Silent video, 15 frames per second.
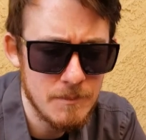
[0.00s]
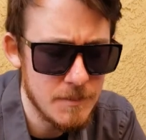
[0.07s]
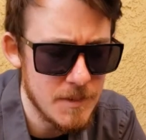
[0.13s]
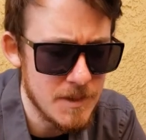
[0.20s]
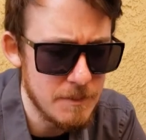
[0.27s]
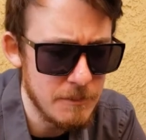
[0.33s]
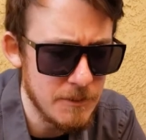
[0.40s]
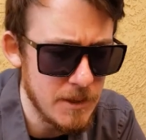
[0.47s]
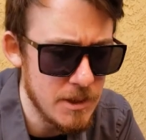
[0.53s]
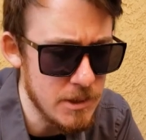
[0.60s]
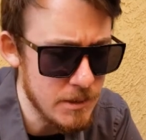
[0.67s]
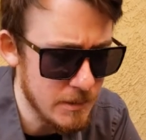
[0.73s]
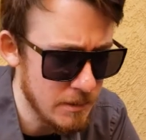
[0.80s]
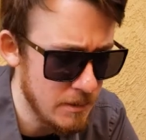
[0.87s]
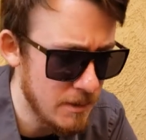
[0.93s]

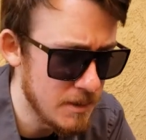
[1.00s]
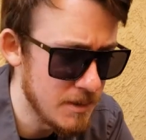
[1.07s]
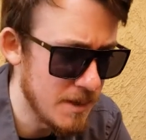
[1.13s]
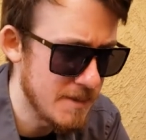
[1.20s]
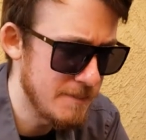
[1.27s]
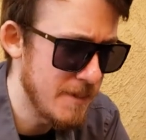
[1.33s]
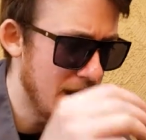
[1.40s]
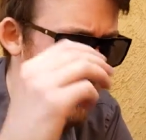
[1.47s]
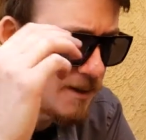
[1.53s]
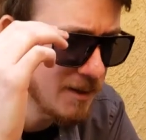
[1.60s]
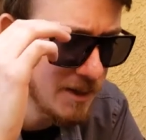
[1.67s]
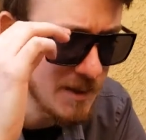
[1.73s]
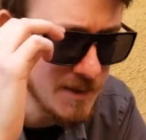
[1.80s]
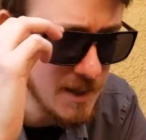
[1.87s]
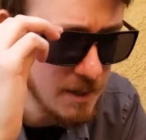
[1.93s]
simulation theory. It doesn't matter,
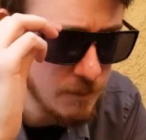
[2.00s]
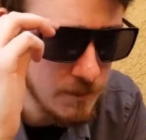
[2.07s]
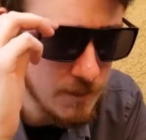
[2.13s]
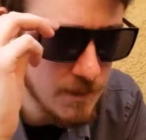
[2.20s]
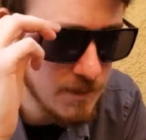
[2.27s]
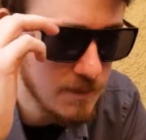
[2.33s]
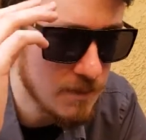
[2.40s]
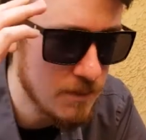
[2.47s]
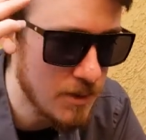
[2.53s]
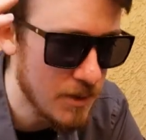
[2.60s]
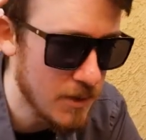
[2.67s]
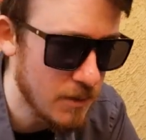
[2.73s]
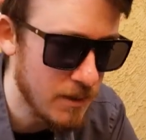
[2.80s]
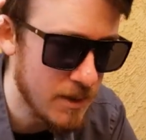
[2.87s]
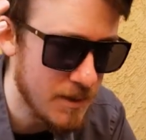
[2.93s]
because I was
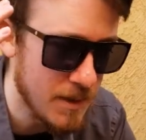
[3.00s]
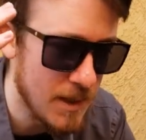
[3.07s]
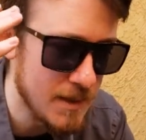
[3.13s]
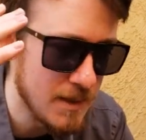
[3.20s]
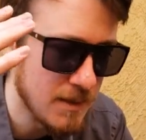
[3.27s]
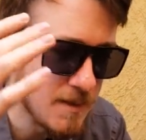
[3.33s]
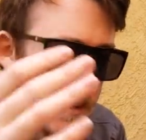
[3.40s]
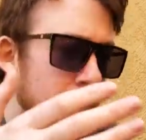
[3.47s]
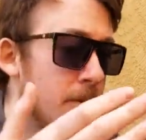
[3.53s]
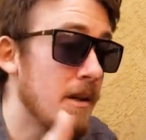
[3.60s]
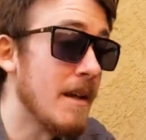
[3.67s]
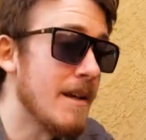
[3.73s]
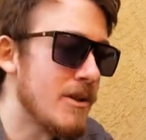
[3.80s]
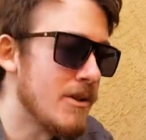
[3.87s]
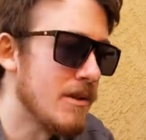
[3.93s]
just criticizing
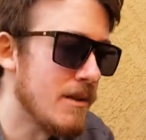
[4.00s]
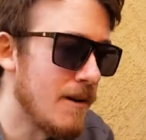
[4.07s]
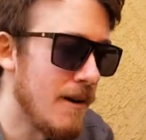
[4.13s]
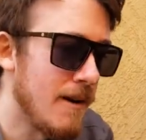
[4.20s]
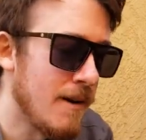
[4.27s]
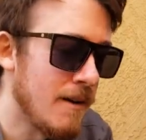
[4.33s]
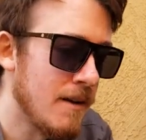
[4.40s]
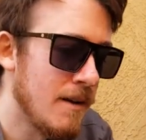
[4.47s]
simulation theory